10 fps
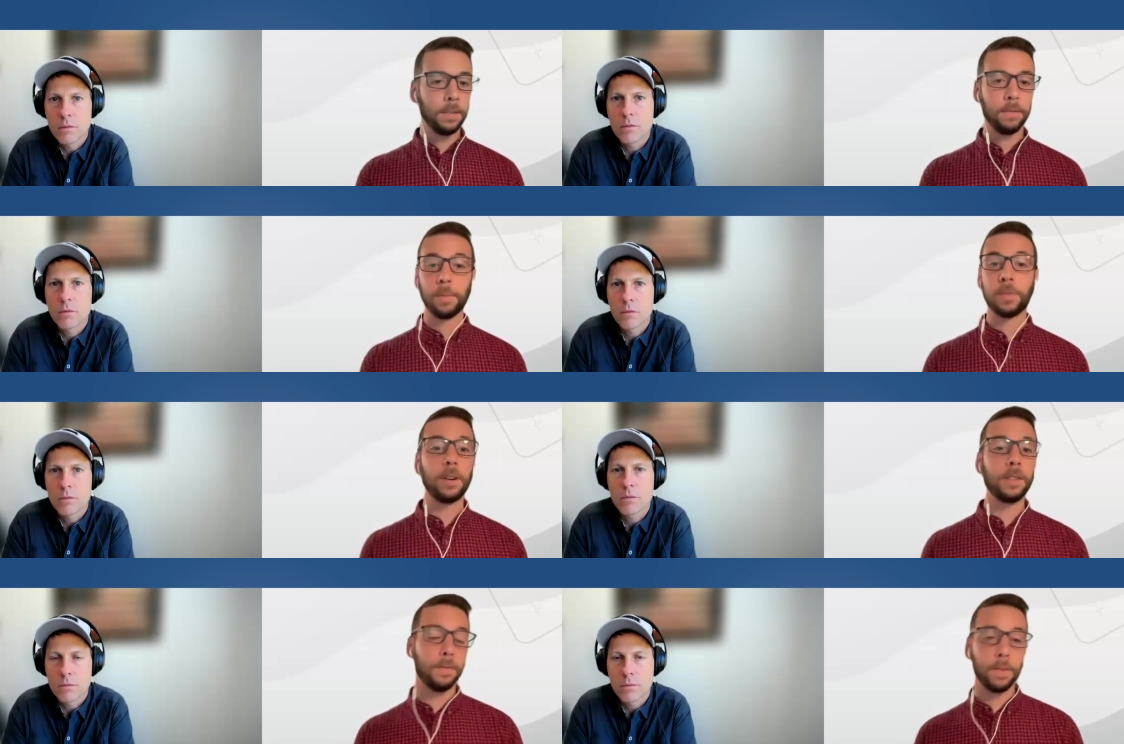Speaker 1: from
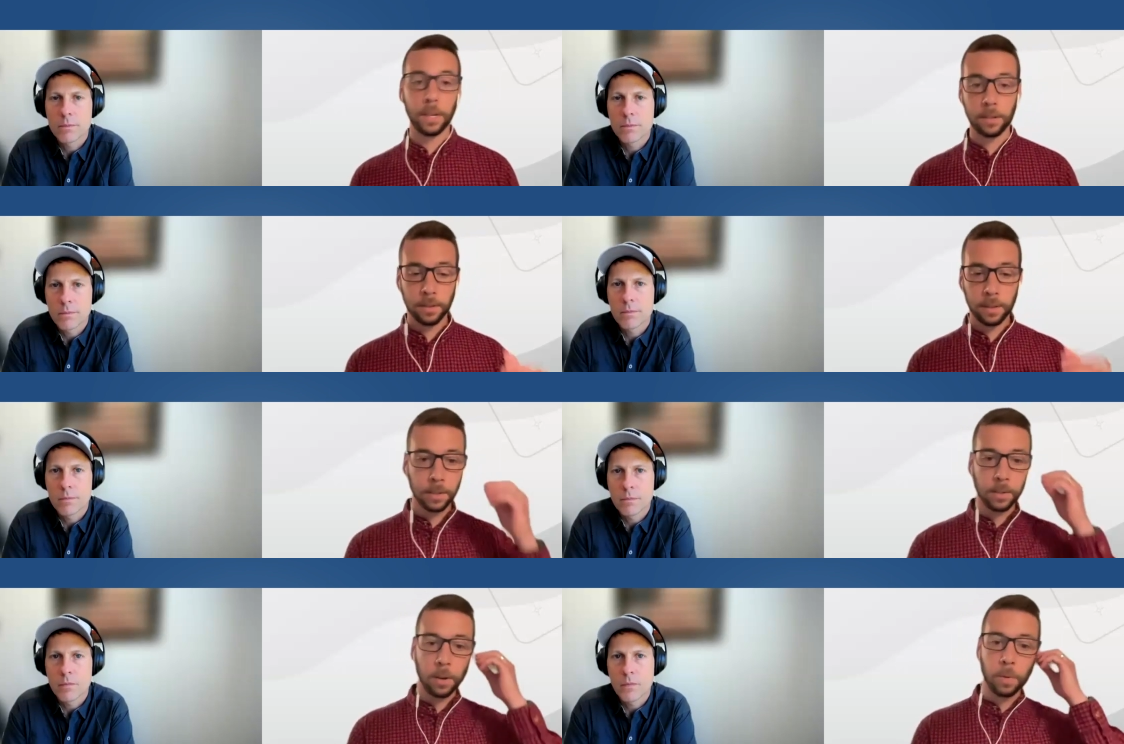start to finish
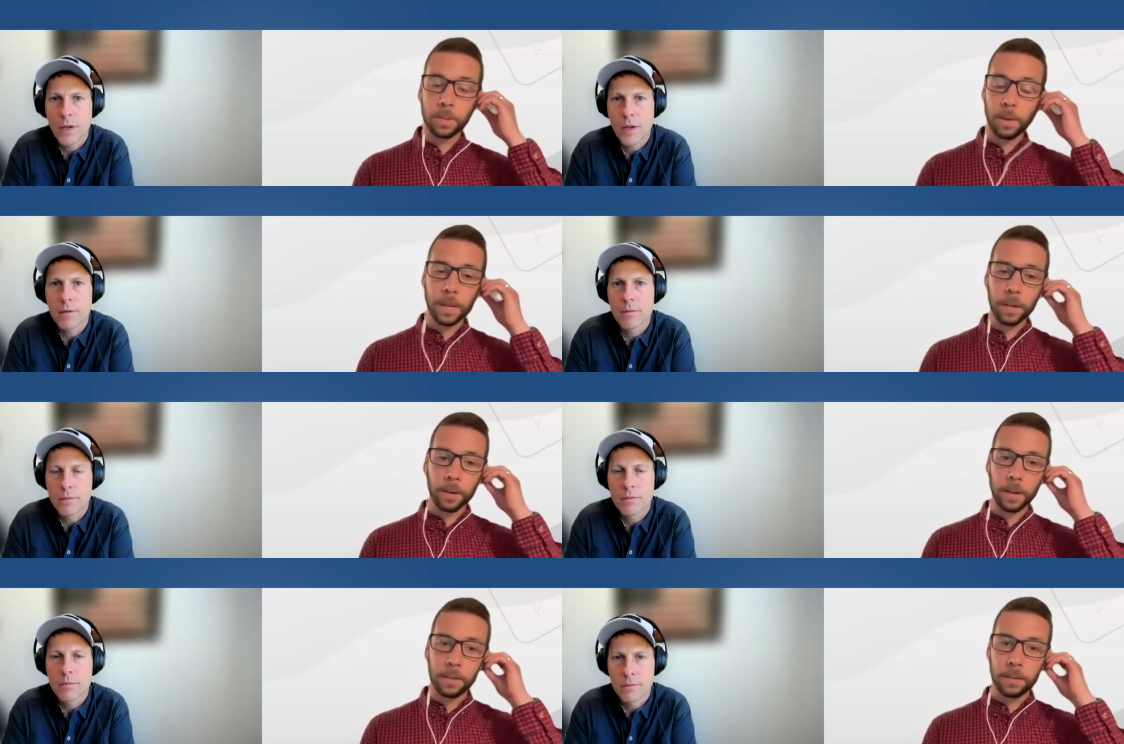and so when yeah. somebody
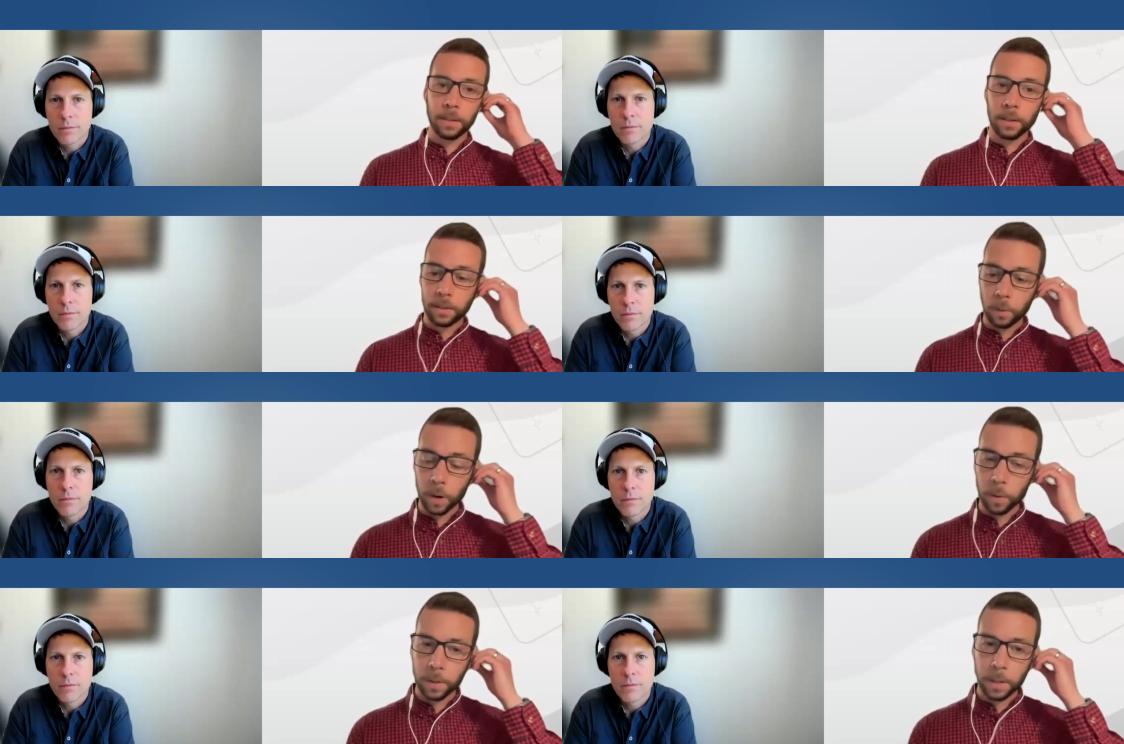agrees to to
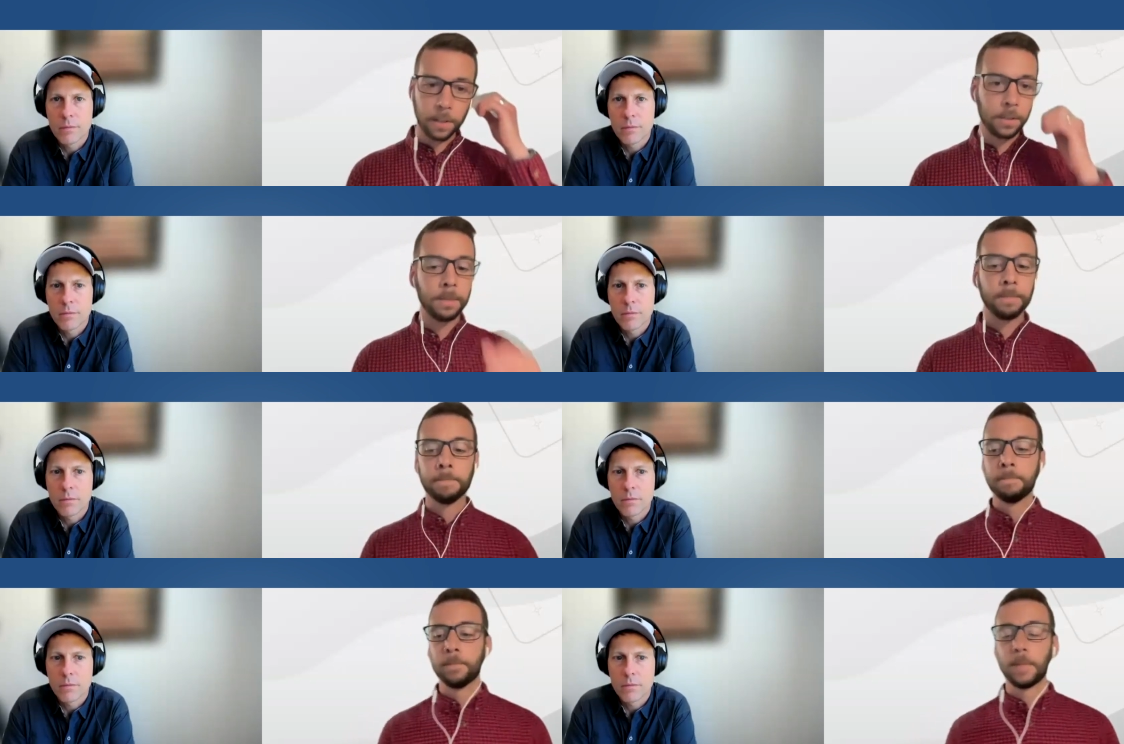work with us
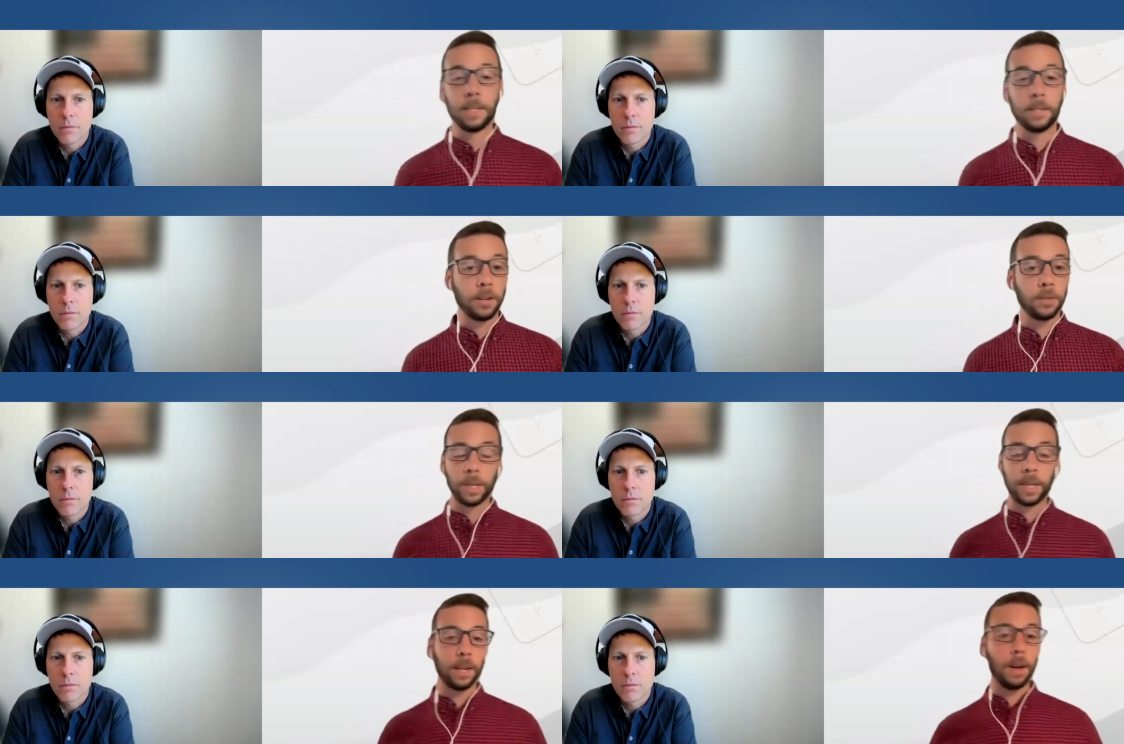it starts
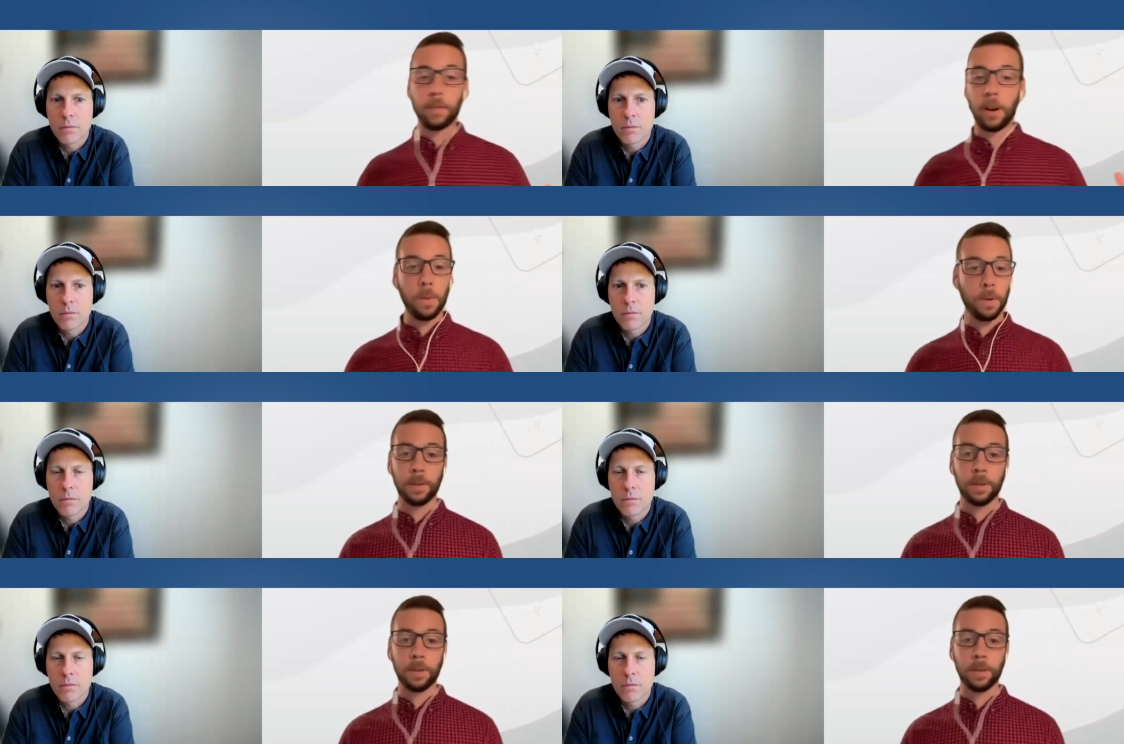with a kickoff call with